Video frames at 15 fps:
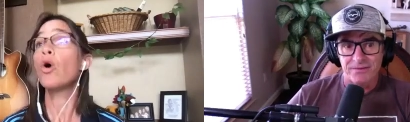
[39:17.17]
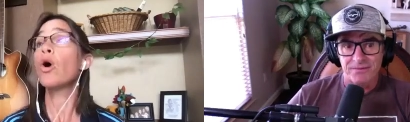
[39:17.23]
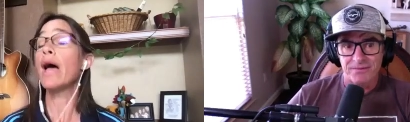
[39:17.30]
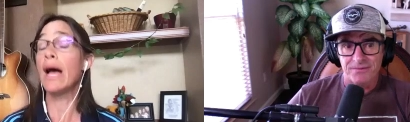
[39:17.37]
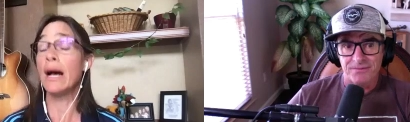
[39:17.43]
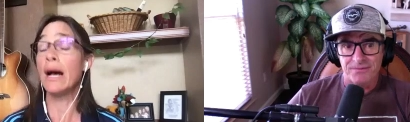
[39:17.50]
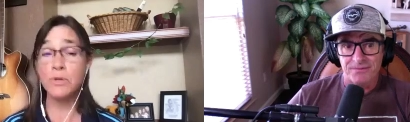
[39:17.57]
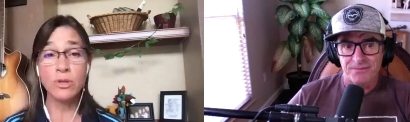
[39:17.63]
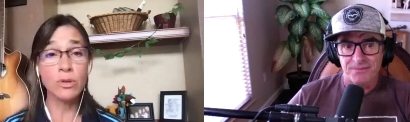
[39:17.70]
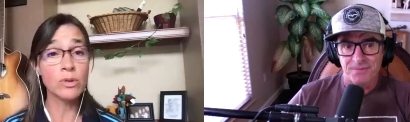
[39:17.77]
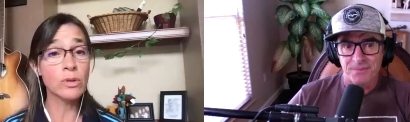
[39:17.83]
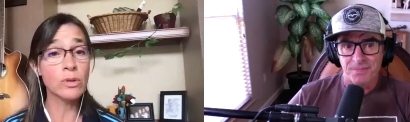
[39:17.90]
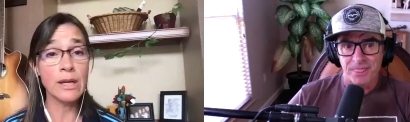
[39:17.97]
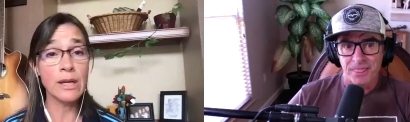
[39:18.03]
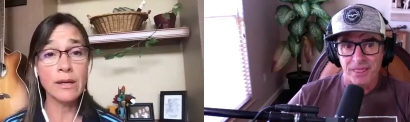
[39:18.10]

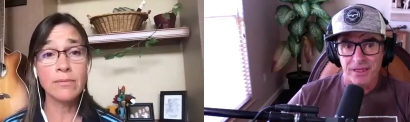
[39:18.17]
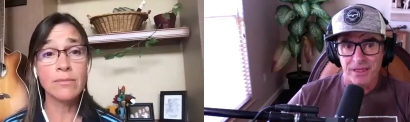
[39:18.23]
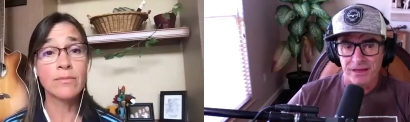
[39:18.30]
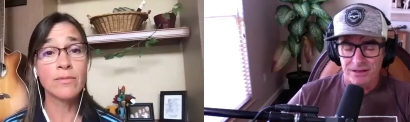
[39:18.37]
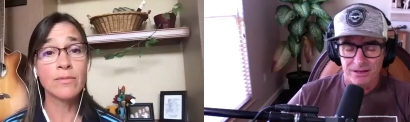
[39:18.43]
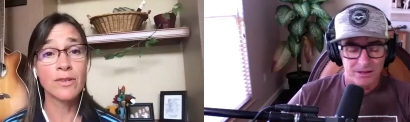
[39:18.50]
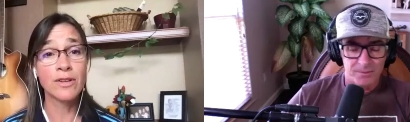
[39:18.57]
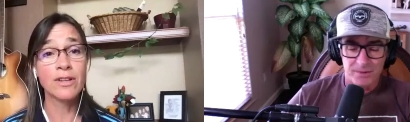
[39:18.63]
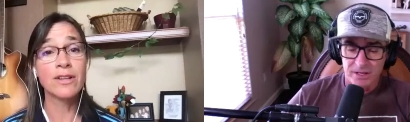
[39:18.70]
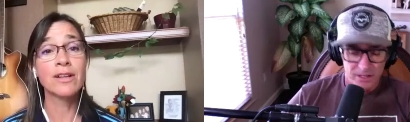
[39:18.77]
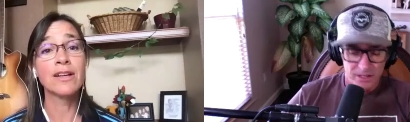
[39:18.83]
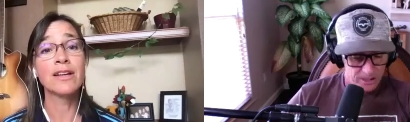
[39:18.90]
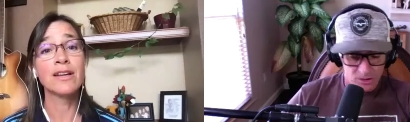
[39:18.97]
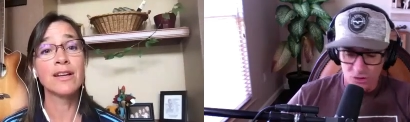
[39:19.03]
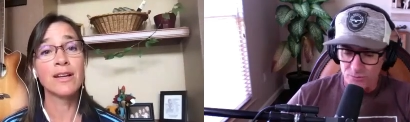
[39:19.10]
Speaker 1: Absolutely.
Speaker 2: It, you mean
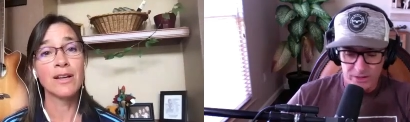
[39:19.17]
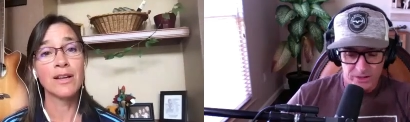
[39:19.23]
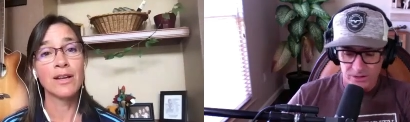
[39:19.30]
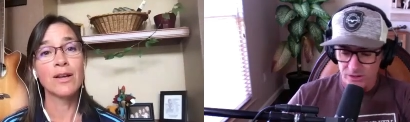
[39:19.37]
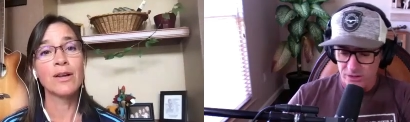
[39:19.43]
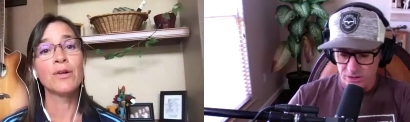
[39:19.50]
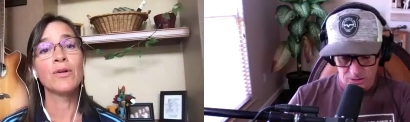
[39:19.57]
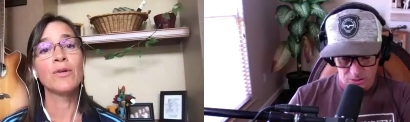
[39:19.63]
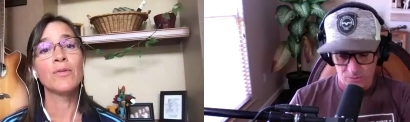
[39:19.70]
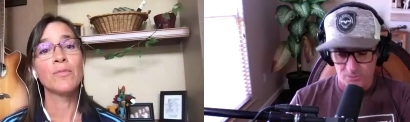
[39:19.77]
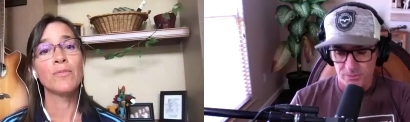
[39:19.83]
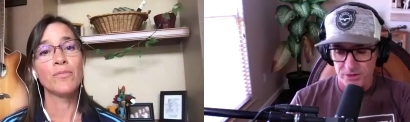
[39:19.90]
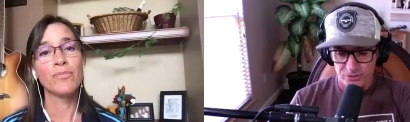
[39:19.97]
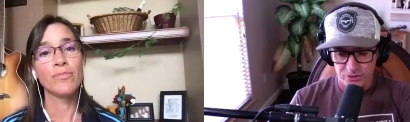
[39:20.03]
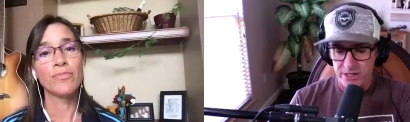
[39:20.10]
it could be you could be
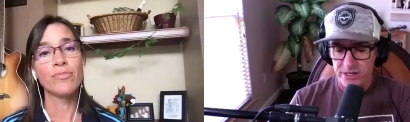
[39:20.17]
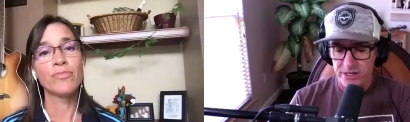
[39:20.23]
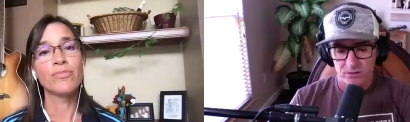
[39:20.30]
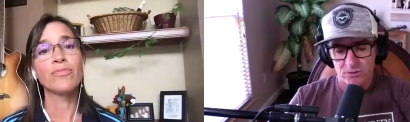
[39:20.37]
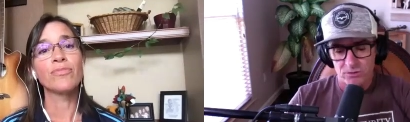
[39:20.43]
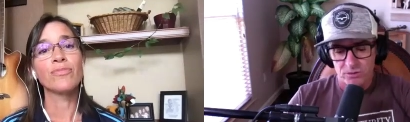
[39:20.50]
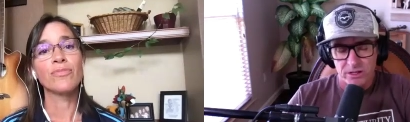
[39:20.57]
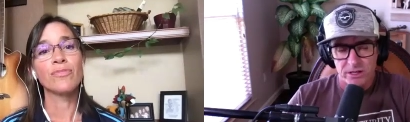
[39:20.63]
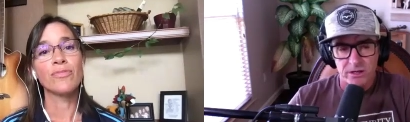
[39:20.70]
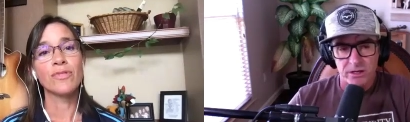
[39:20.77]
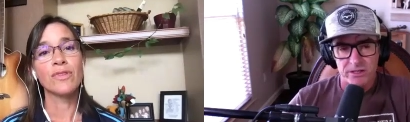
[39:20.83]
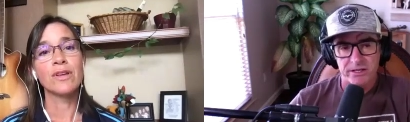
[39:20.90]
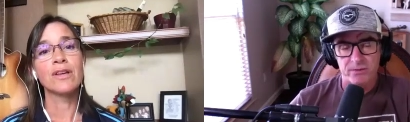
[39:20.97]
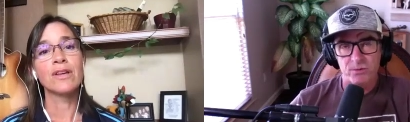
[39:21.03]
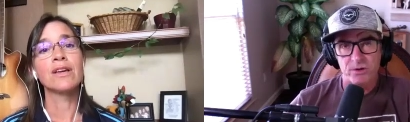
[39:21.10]
training your horse. Like I
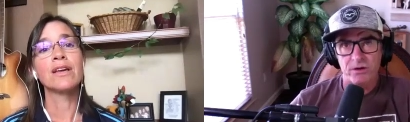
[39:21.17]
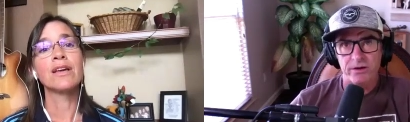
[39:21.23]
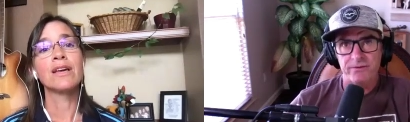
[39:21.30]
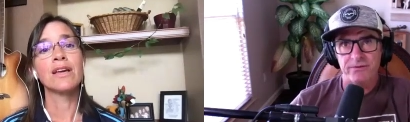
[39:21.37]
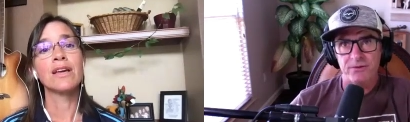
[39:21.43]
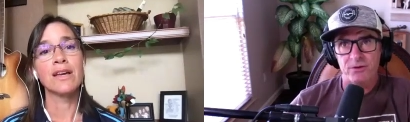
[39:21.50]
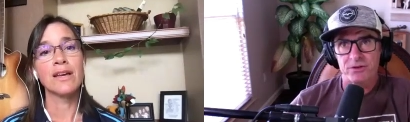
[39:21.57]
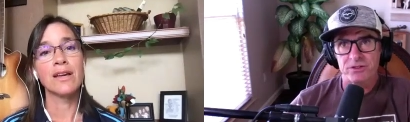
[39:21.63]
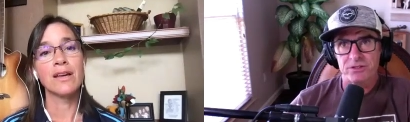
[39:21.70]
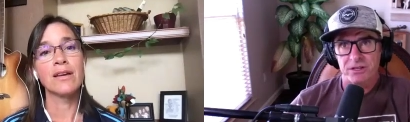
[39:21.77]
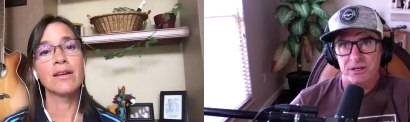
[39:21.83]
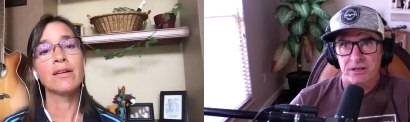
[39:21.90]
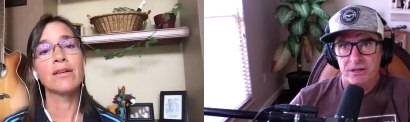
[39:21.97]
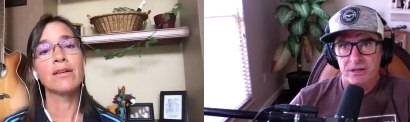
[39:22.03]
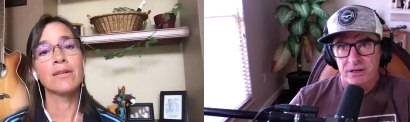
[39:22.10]
said, when I first,
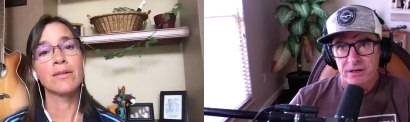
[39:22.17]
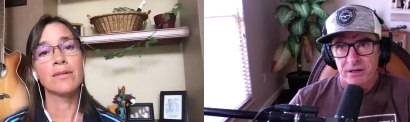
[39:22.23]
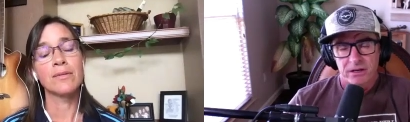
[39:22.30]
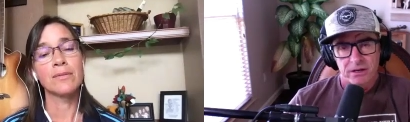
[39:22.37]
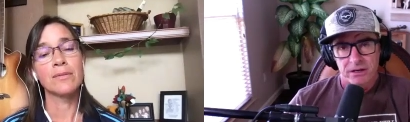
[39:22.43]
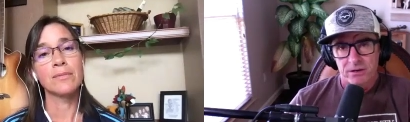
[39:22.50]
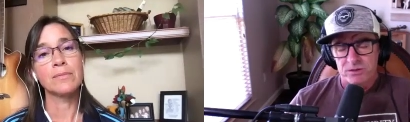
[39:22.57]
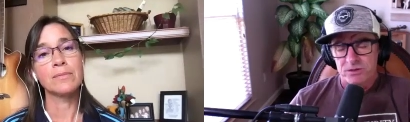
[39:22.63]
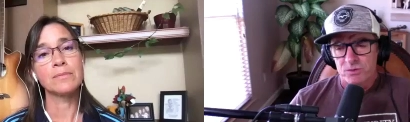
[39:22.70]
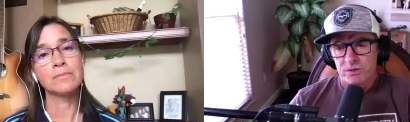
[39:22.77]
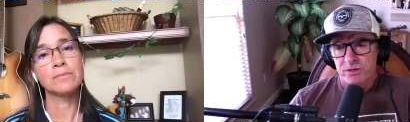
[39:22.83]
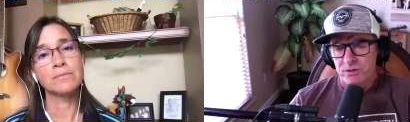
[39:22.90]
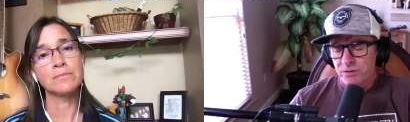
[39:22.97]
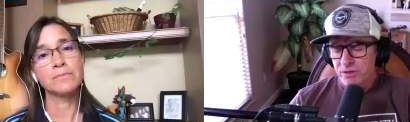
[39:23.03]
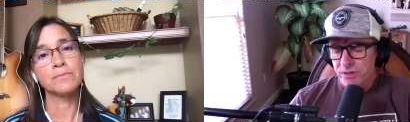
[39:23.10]
you know, it was
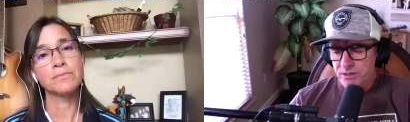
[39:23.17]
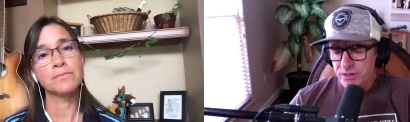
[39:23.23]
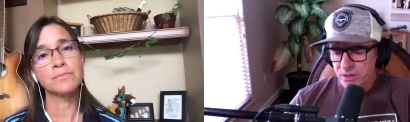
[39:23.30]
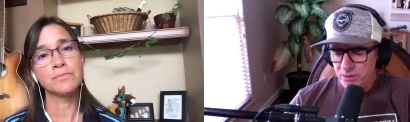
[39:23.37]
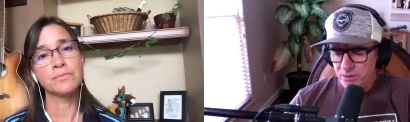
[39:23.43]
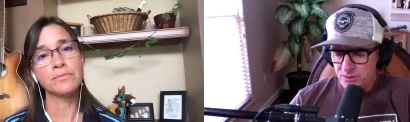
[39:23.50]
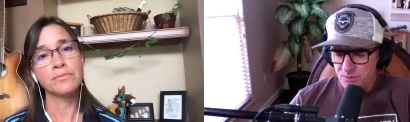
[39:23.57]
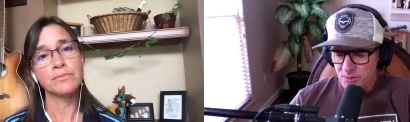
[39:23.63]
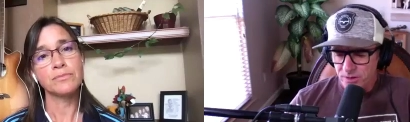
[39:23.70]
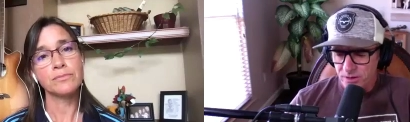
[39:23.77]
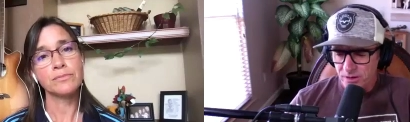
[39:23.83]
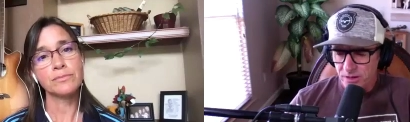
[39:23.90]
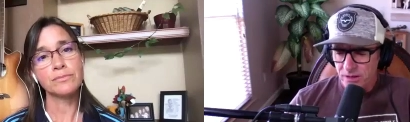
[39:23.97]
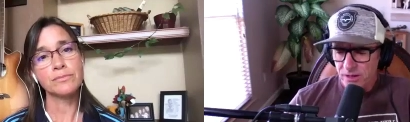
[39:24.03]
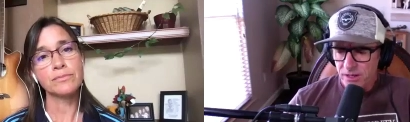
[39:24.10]
22 years ago or something or other,